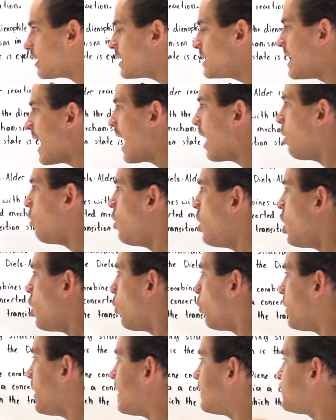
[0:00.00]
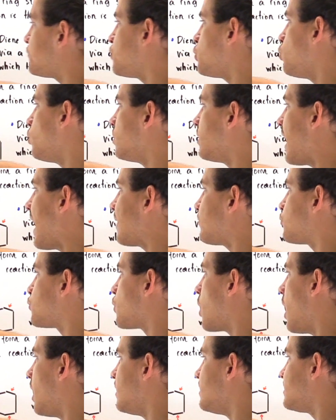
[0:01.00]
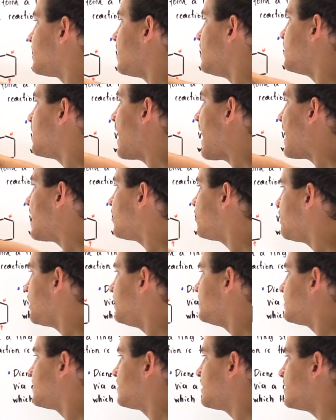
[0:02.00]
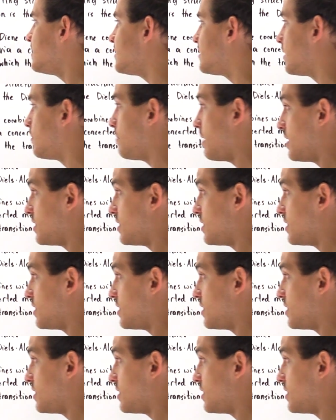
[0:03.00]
Now, we have two electrons in the ethene system,